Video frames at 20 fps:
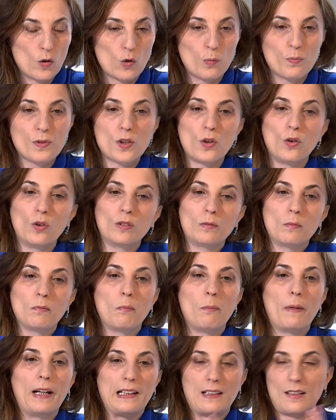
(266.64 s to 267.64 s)

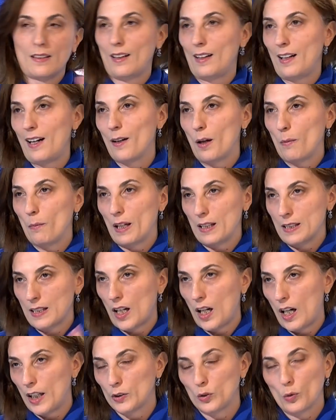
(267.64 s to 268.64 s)
transparent is the data
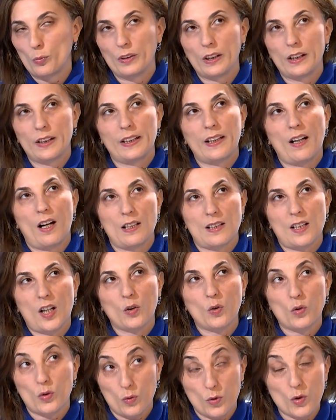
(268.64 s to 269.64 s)
concerning
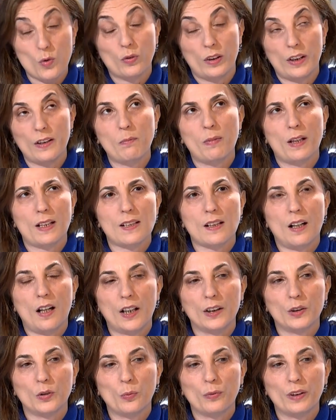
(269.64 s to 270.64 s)
beneficial owners of the
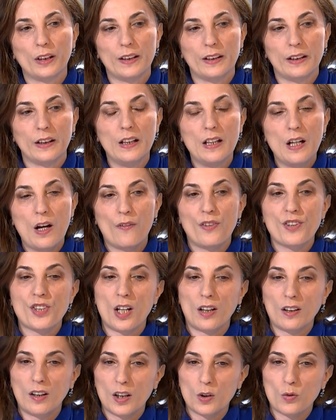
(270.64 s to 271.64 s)
company. It
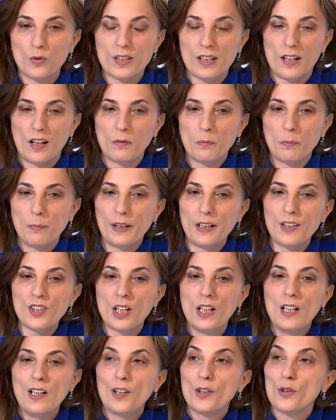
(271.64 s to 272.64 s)
can enhance foreign
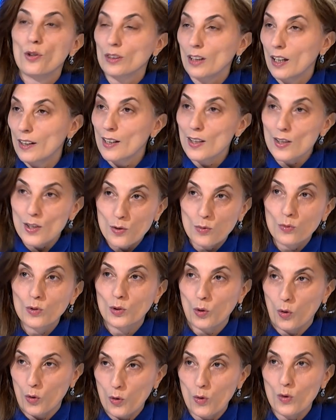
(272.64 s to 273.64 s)
investments
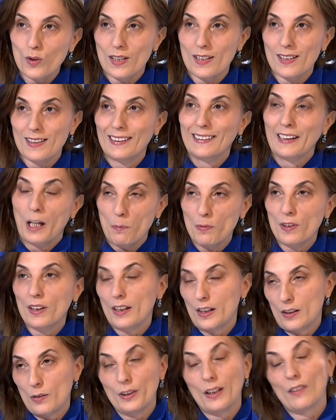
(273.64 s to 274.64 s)
to become more
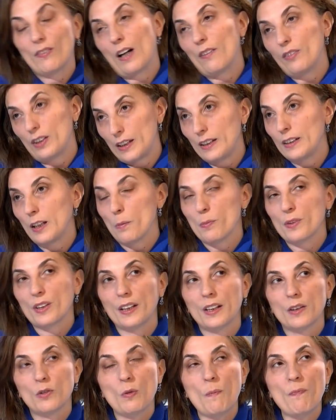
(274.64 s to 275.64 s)
interested and
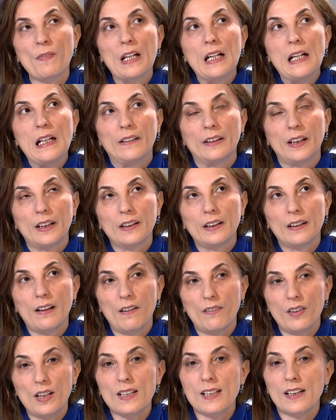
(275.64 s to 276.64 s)
start investing
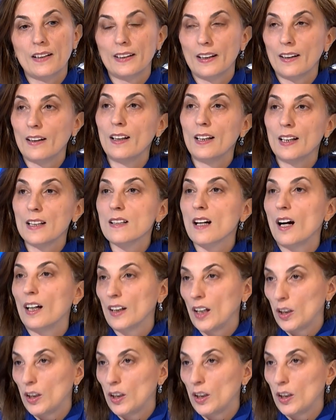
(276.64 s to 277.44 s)
more actively.